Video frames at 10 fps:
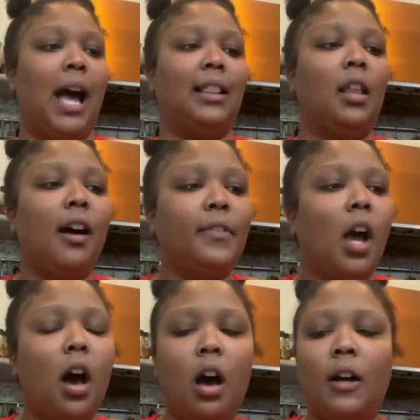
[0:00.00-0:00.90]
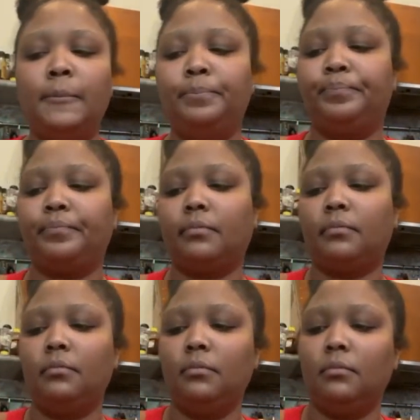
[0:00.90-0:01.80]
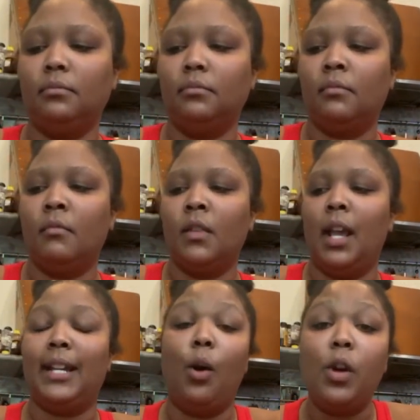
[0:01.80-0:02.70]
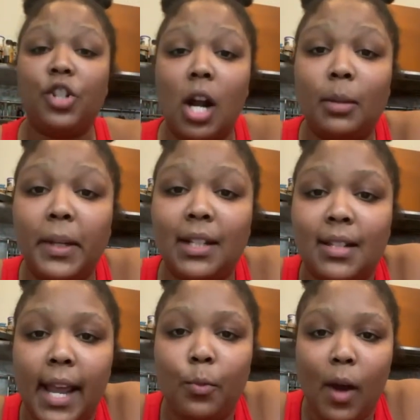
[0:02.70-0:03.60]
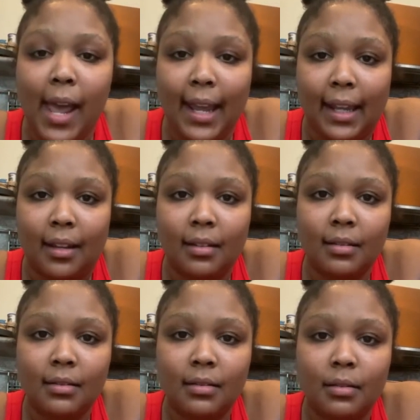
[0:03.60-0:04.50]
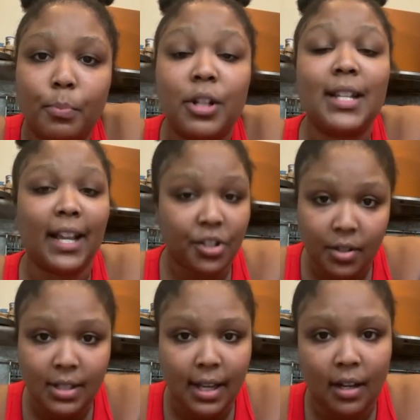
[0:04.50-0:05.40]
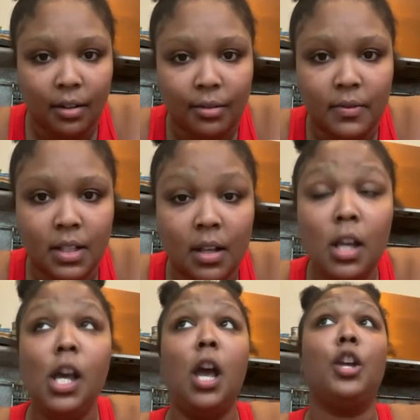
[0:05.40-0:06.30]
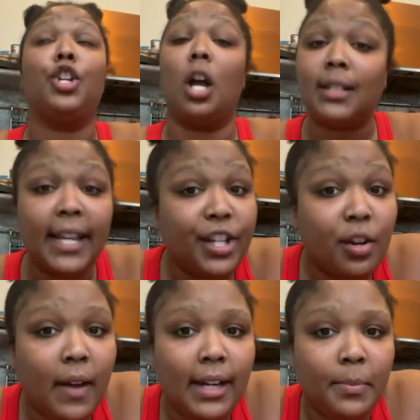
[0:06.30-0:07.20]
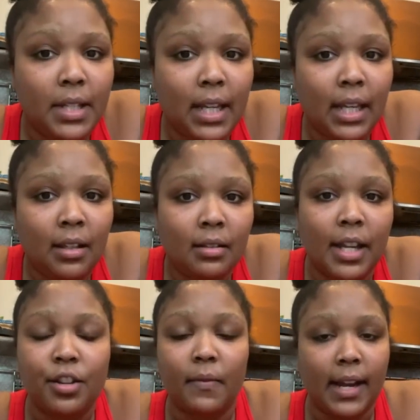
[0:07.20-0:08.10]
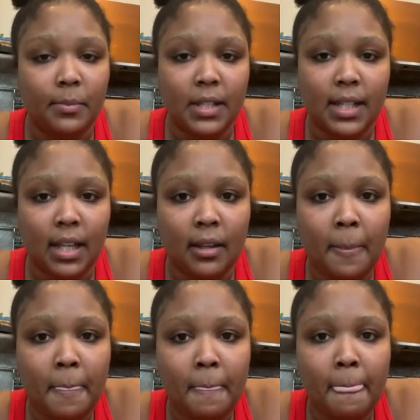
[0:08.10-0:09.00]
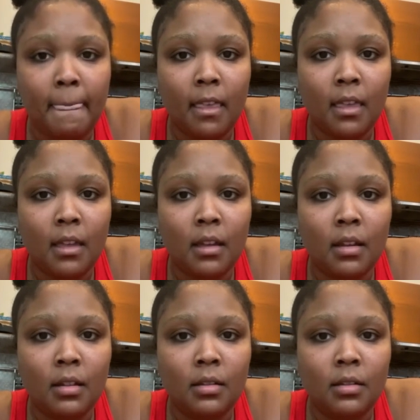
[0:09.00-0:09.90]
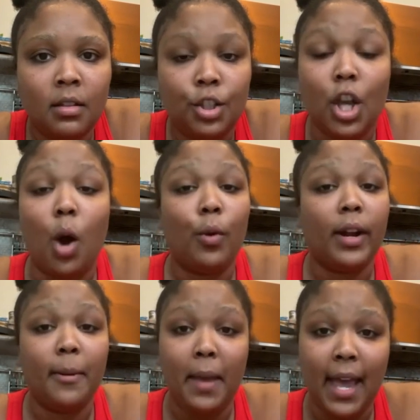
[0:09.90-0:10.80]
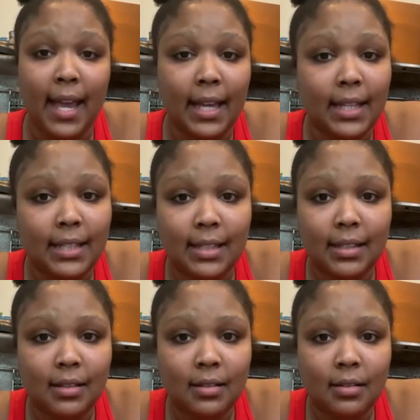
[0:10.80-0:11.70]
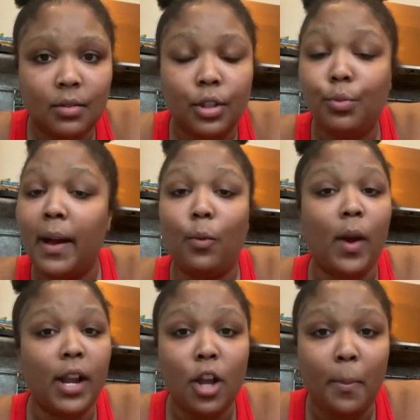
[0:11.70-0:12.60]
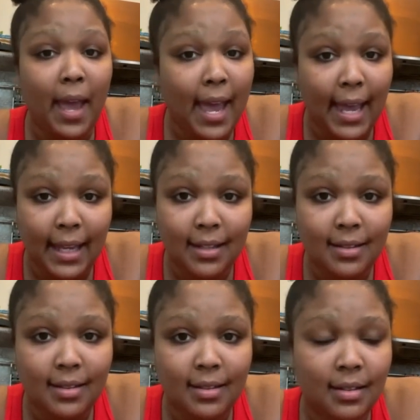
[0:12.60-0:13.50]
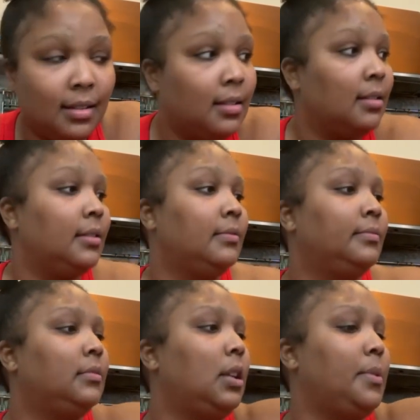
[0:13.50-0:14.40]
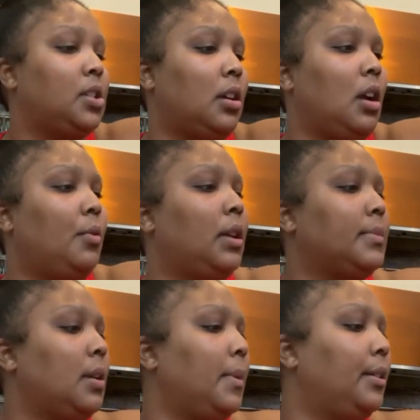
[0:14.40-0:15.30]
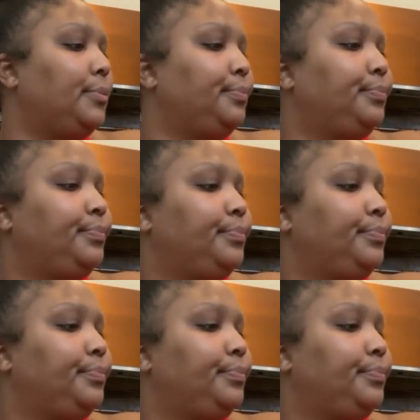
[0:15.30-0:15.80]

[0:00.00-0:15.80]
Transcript: I love y'all. And I want y'all to be the same way. Protect yourselves. Y'all taking your vitamin D and your vitamin C? Y'all wearing masks? You wear your masks. Let me show y'all what I'm talking about.